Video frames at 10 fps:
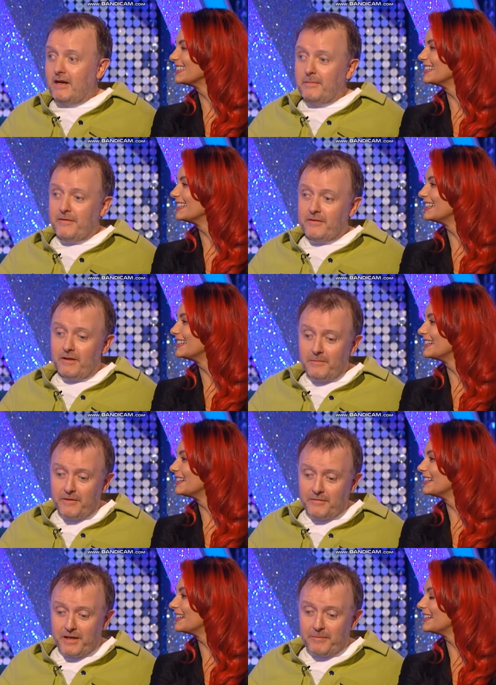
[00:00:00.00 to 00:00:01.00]
Speaker 1: I'm either not
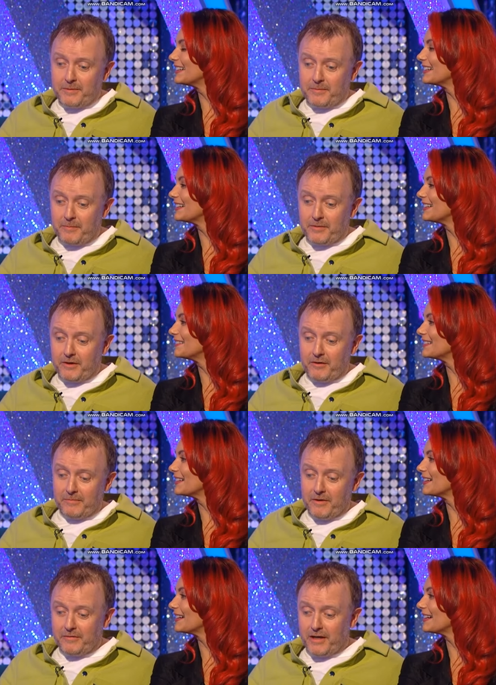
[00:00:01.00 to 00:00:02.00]
moving the hips properly, or I
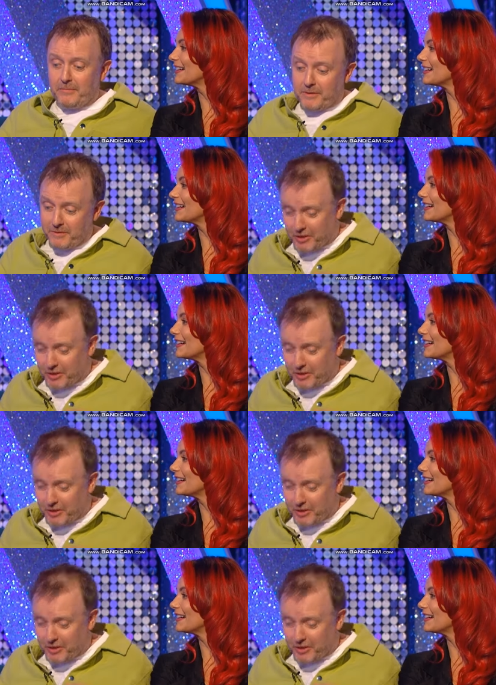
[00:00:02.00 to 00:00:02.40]
move the hips and my